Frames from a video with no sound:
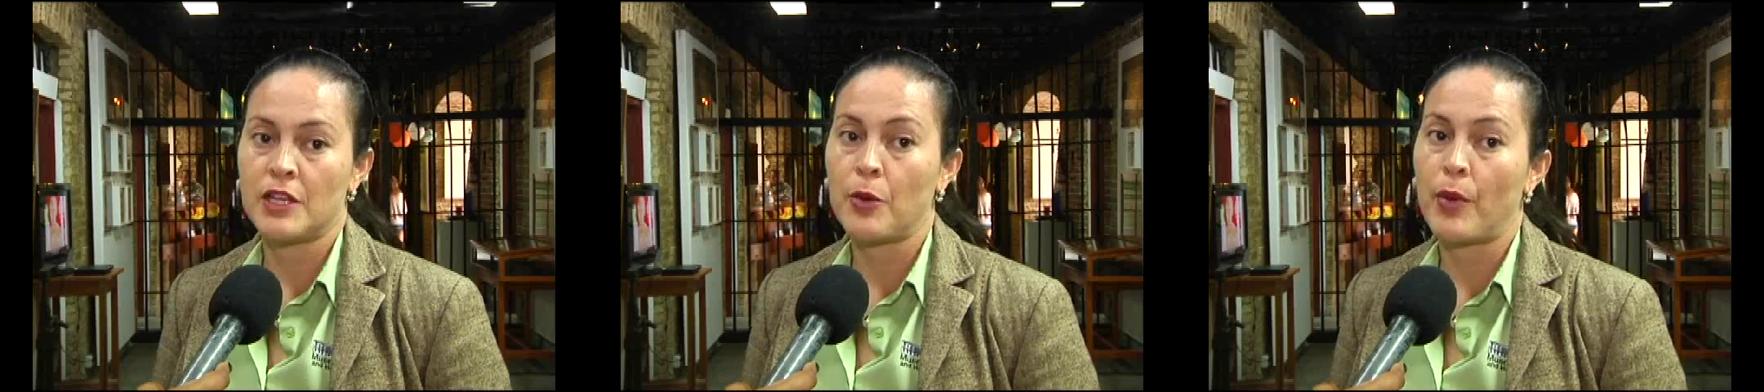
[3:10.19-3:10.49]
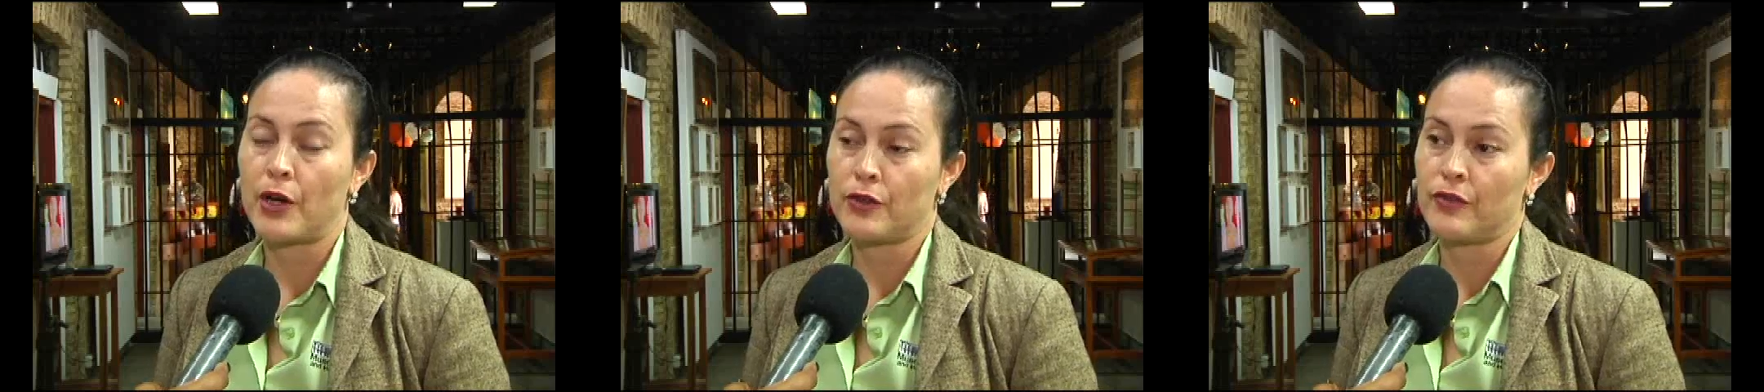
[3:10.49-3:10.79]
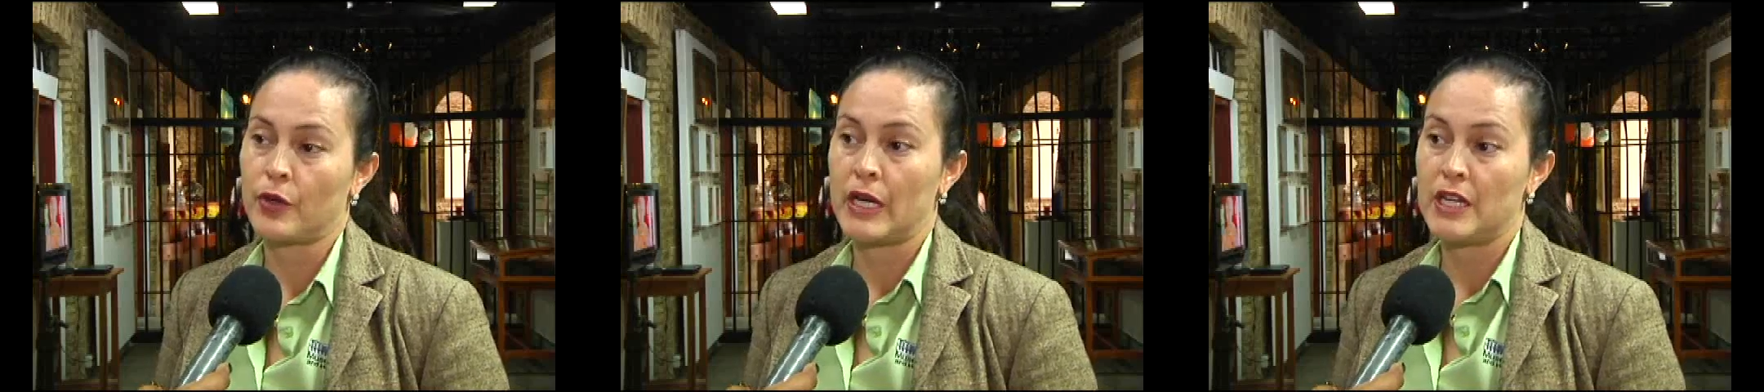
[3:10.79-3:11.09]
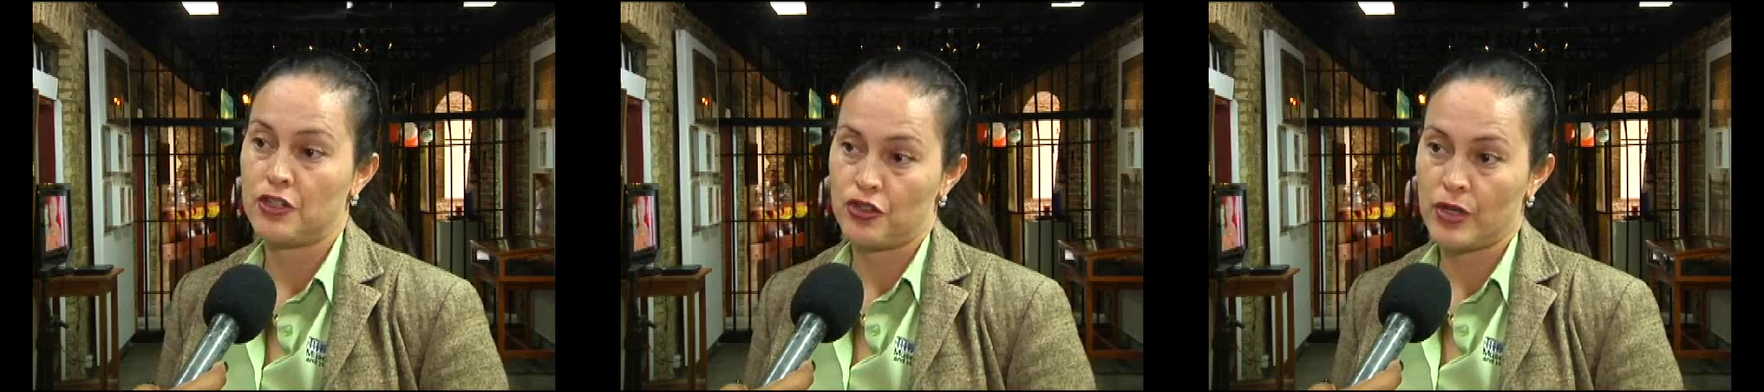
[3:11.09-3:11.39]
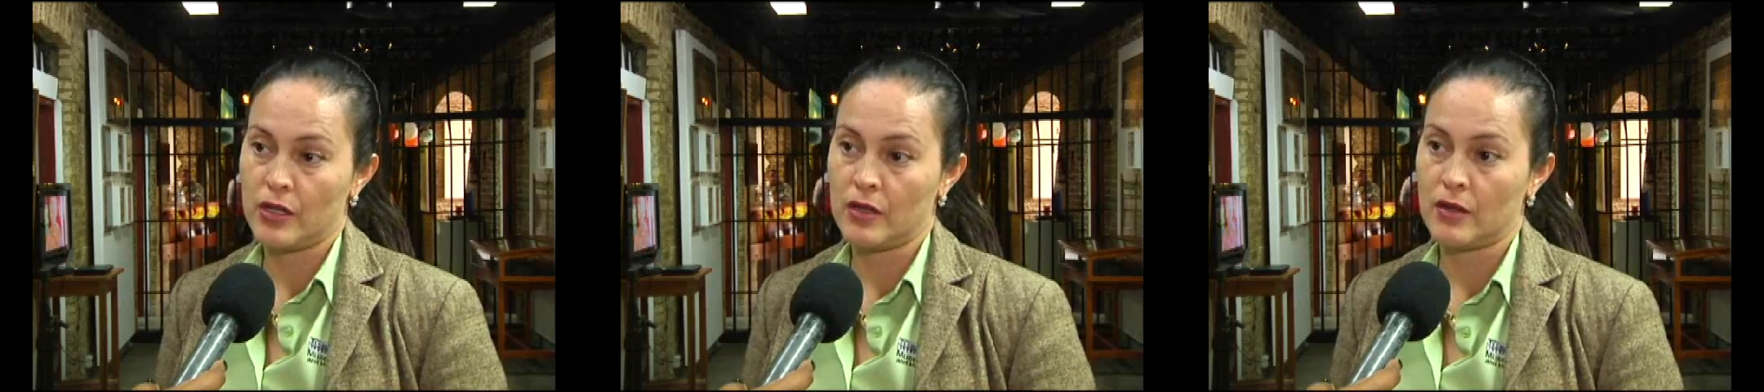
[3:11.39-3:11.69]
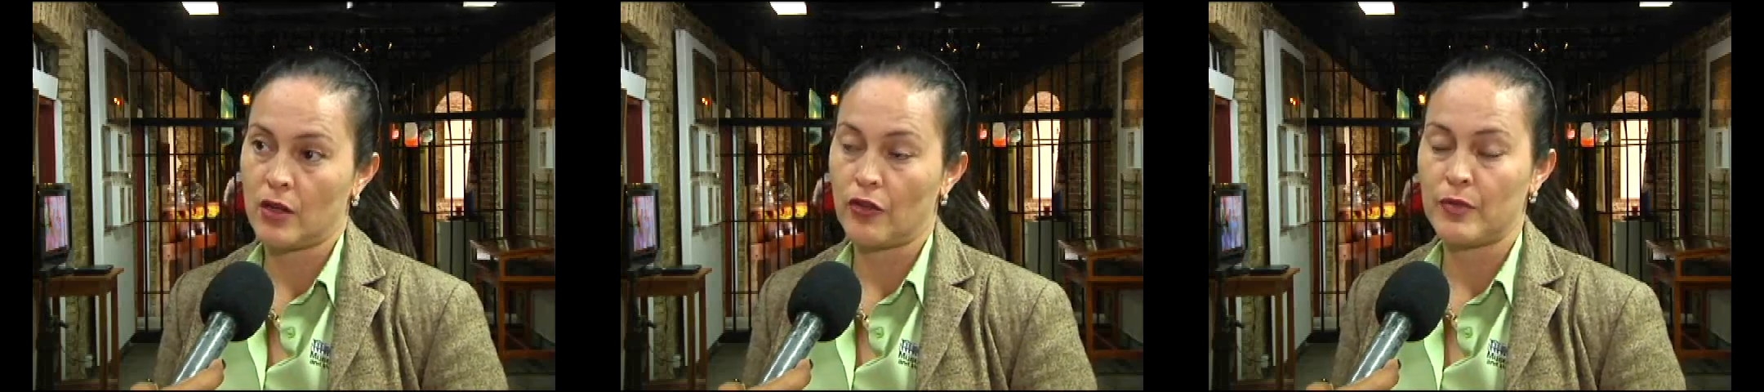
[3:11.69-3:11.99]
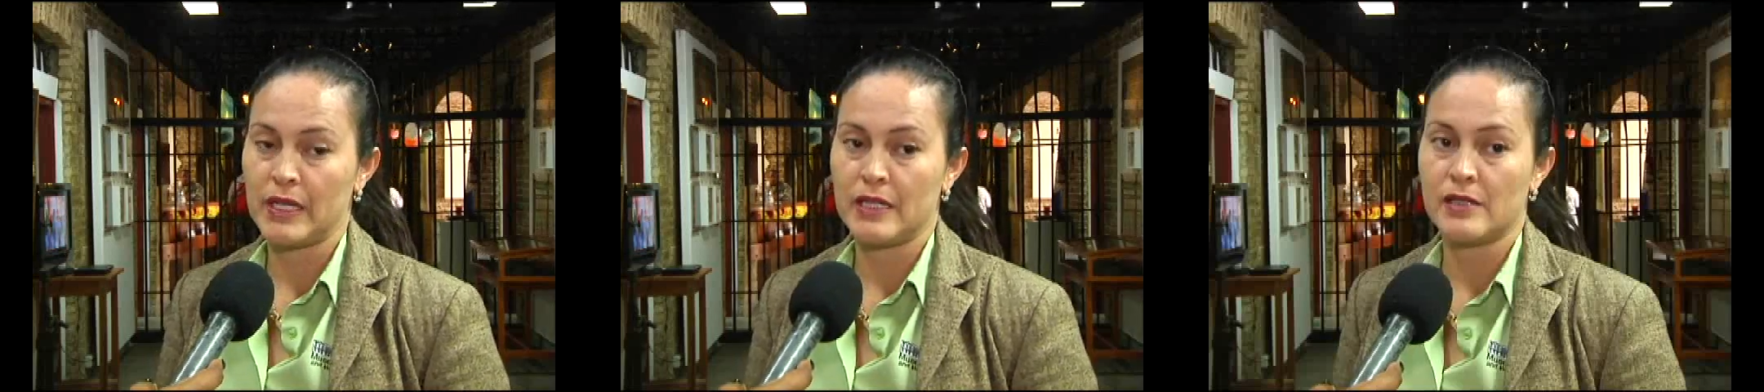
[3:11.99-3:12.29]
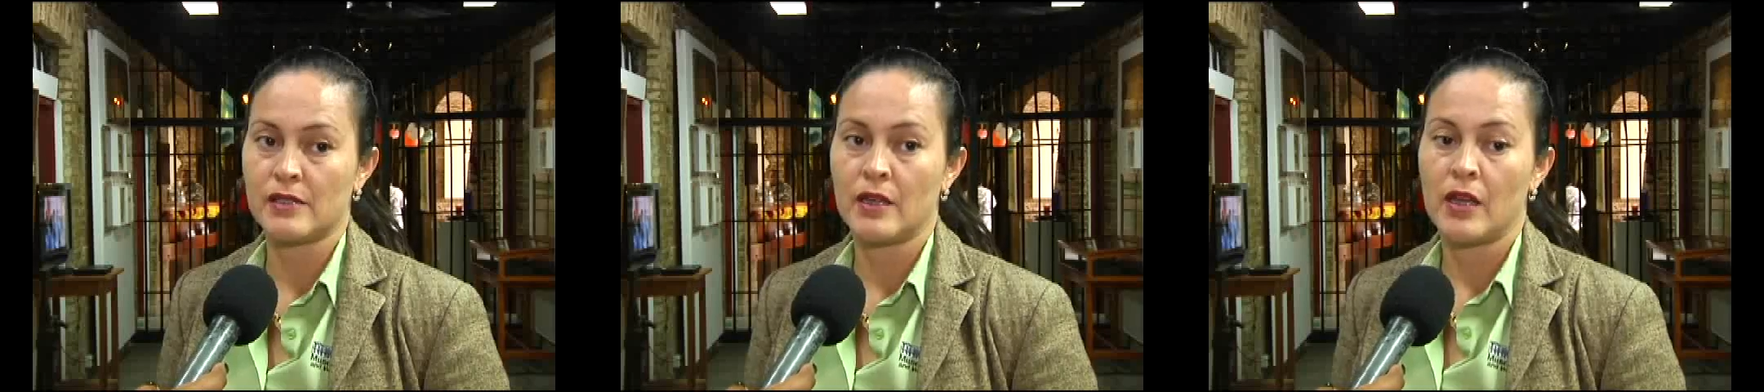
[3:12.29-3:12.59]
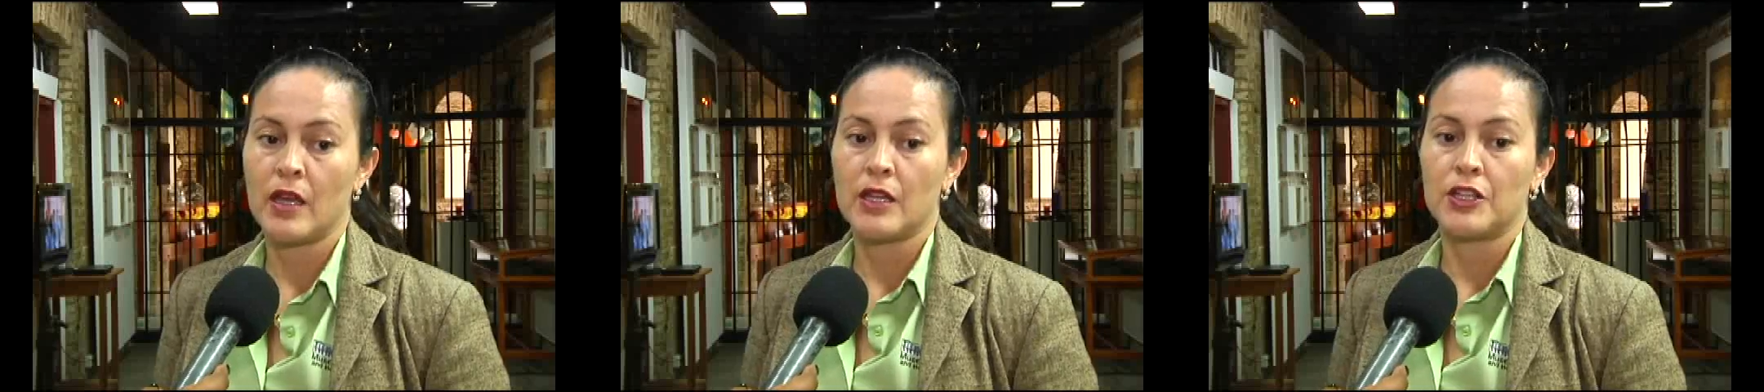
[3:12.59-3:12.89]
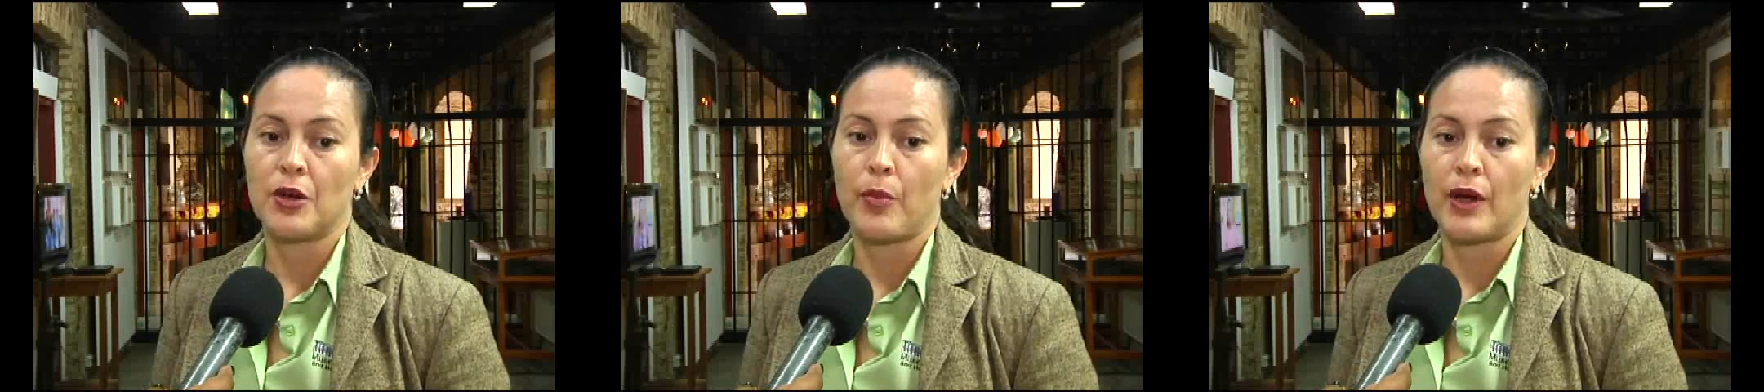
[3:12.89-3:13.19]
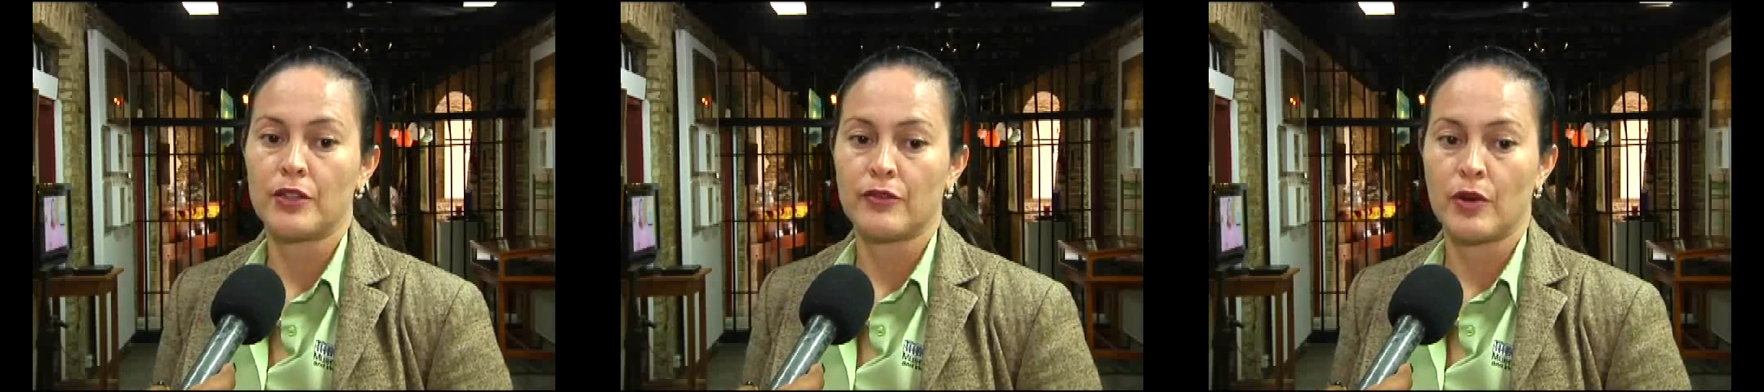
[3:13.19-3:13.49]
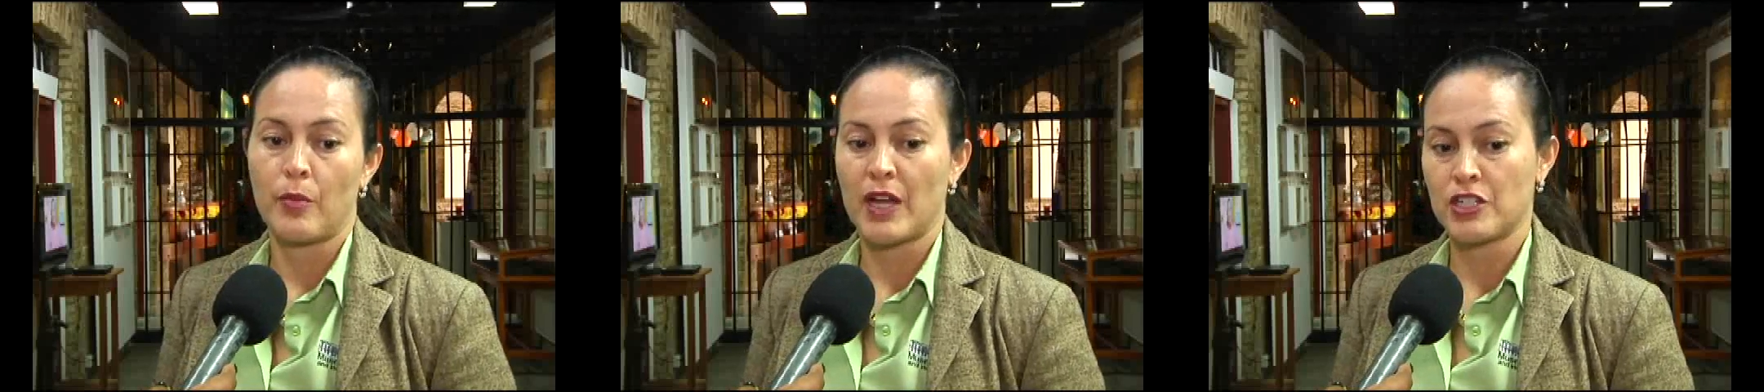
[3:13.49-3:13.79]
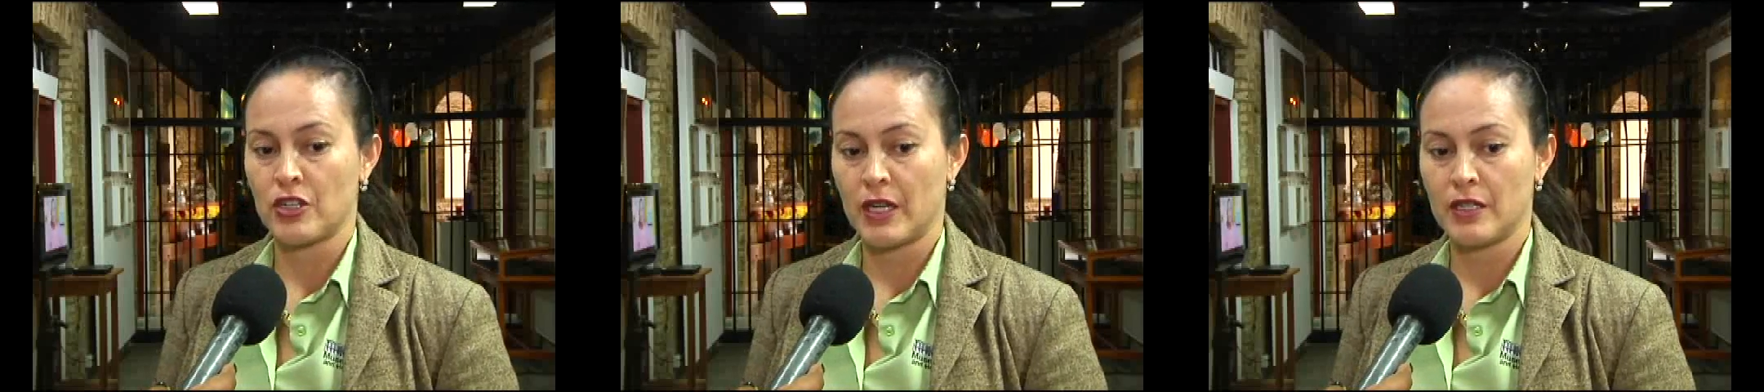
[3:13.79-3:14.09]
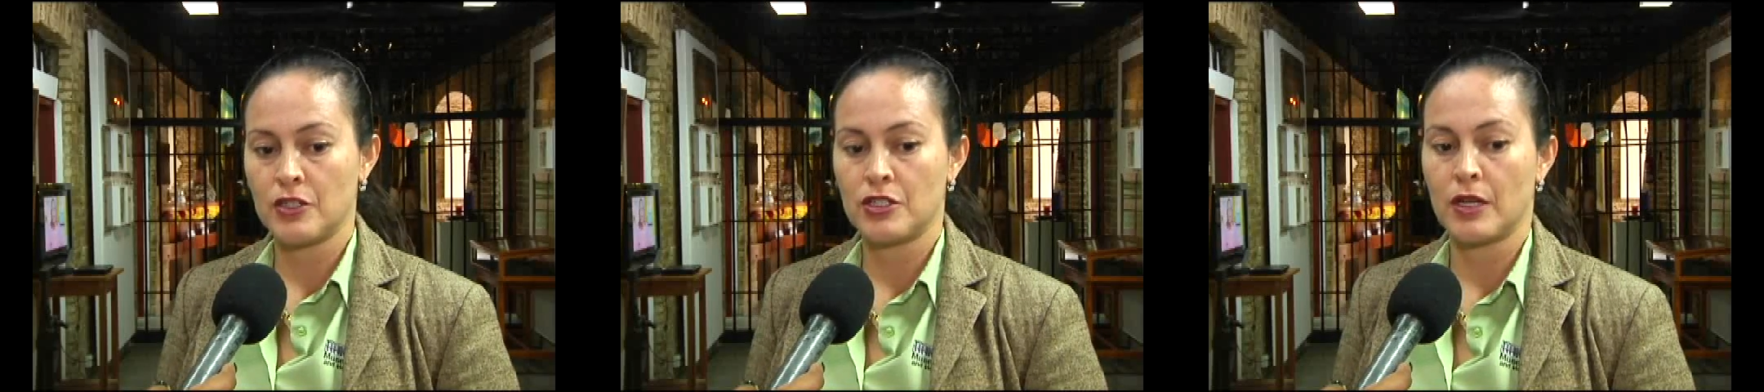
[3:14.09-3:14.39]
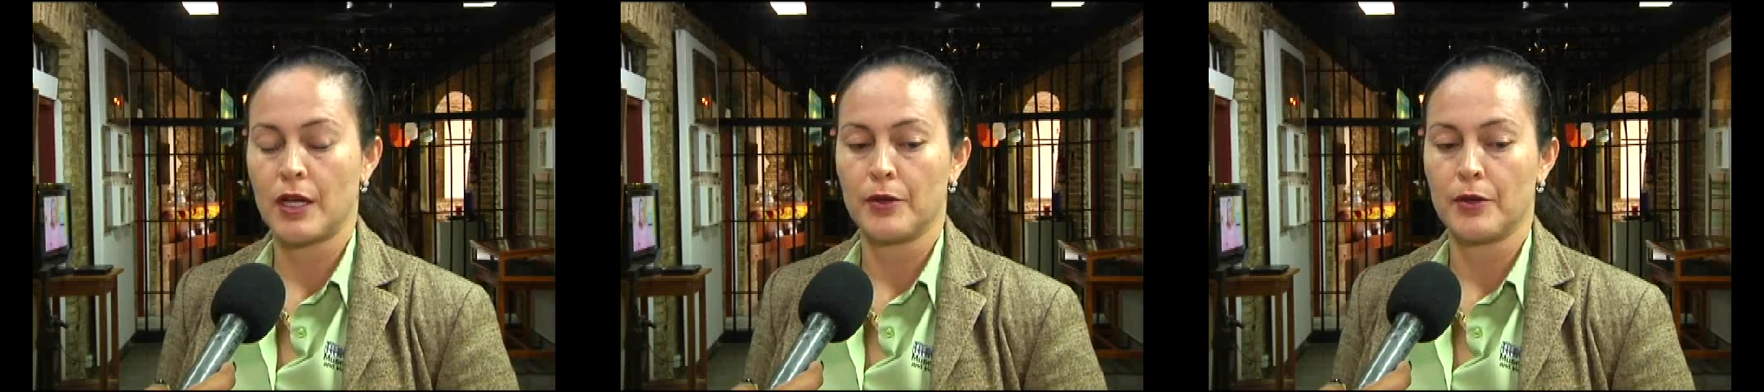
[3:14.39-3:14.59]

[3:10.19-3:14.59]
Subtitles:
They are part of our history of Belize. They're part of our patronage.